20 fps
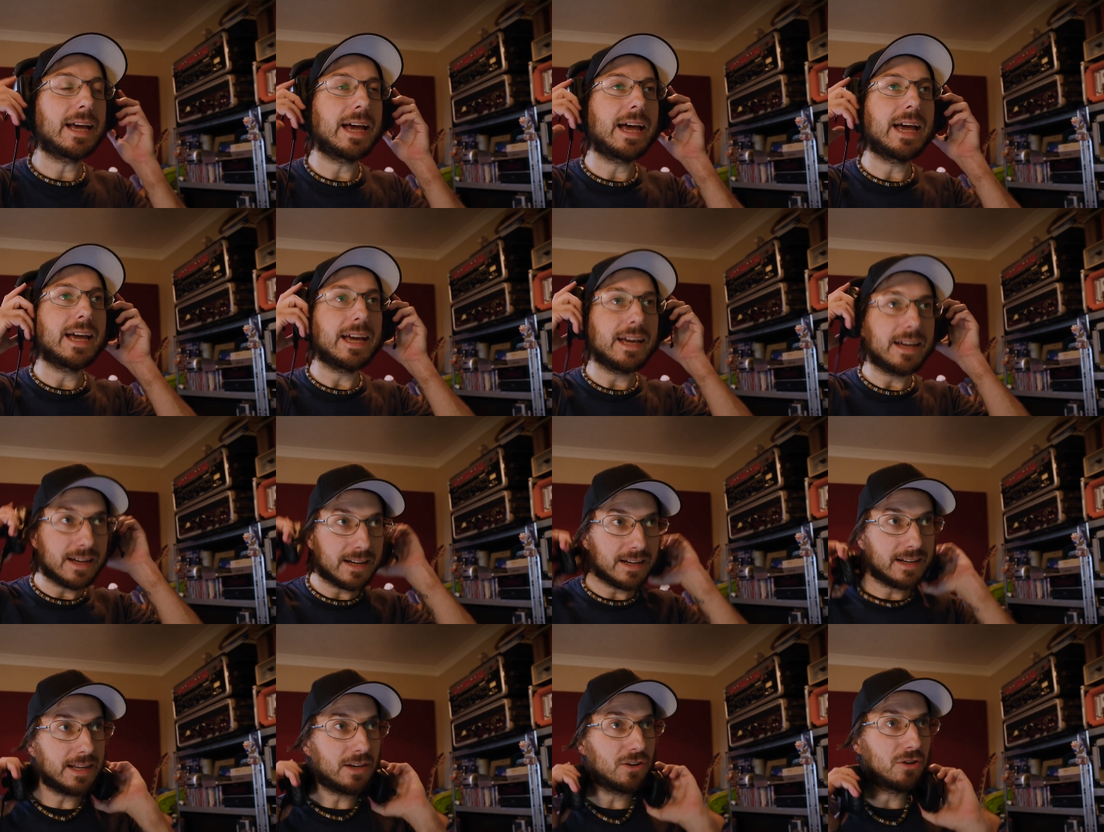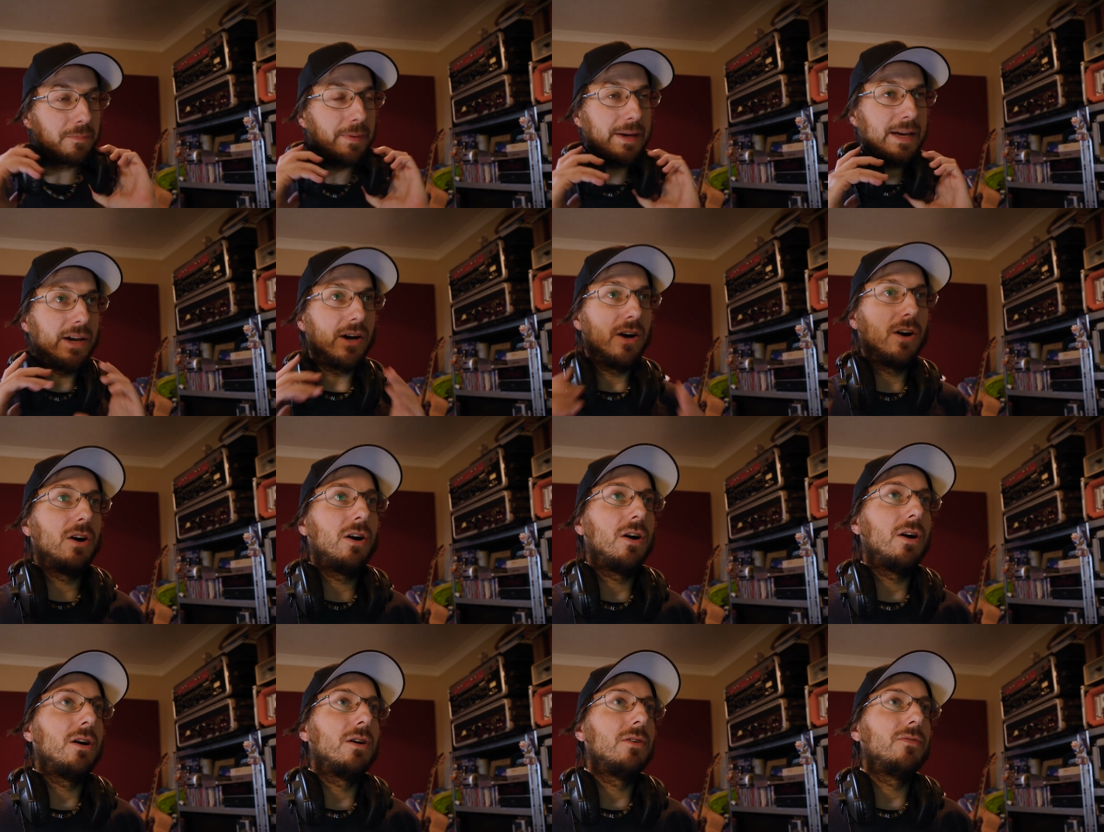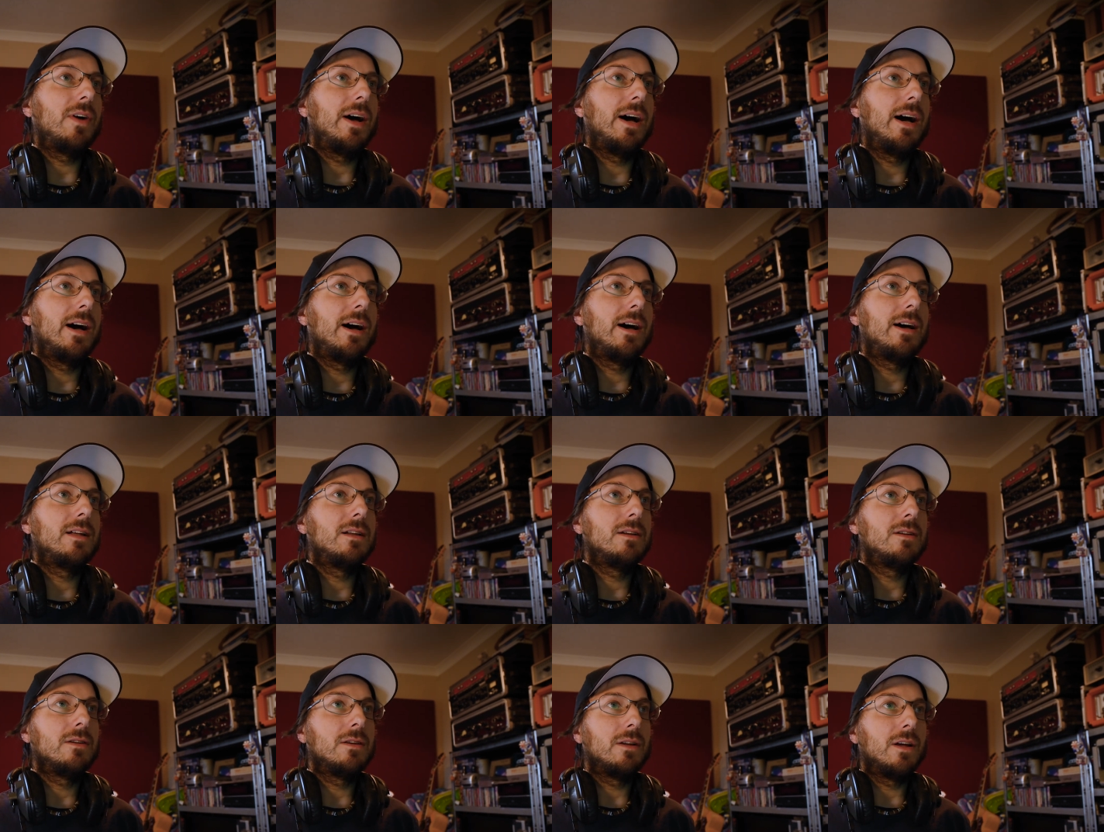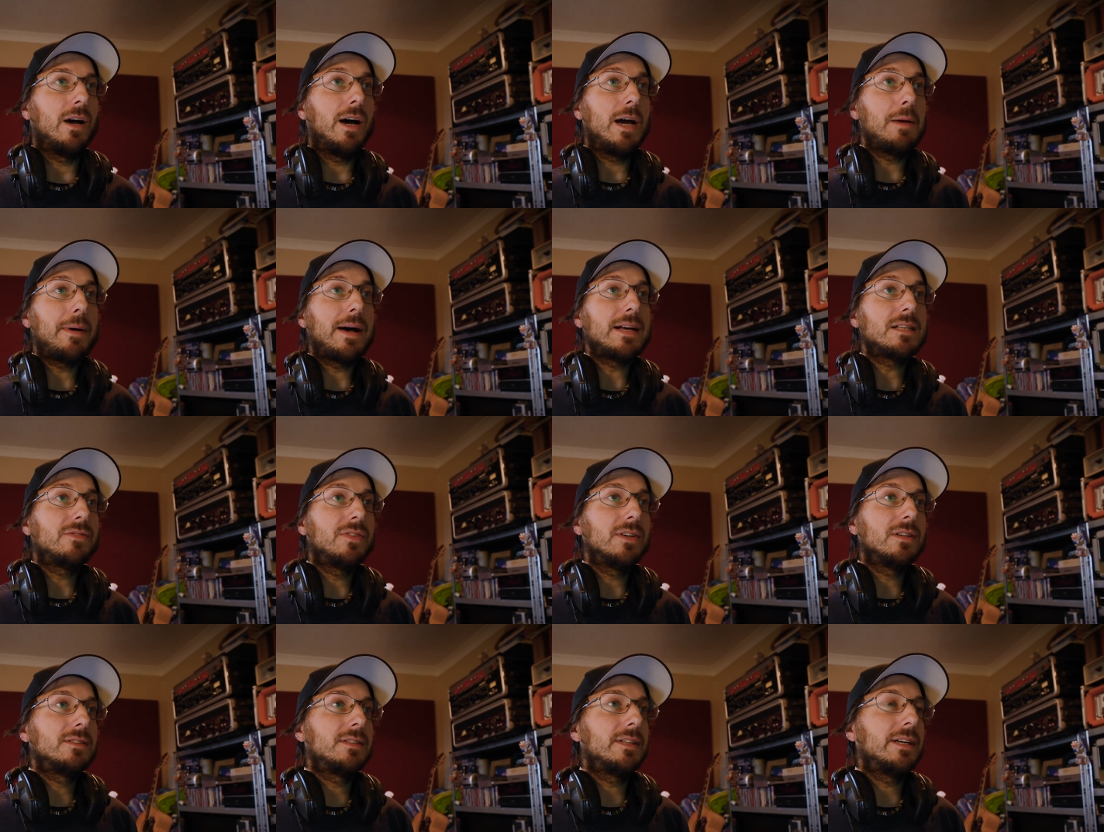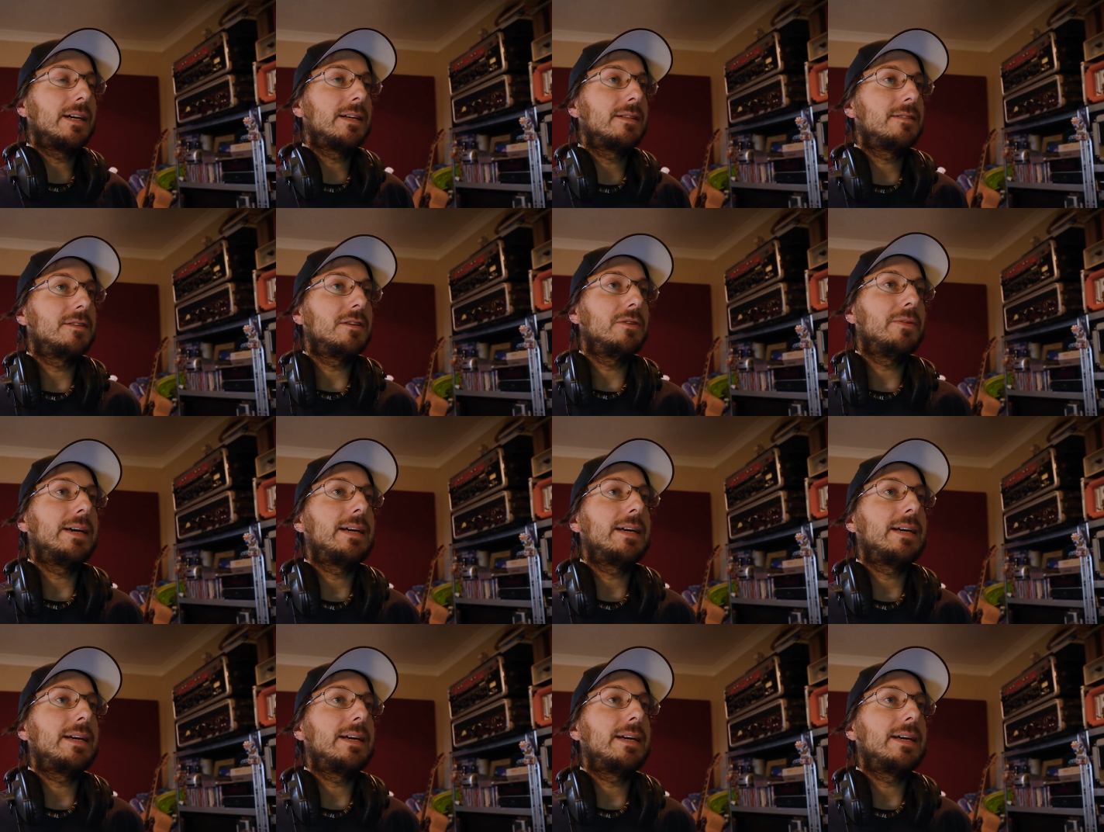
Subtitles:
a little bit of high pass filter to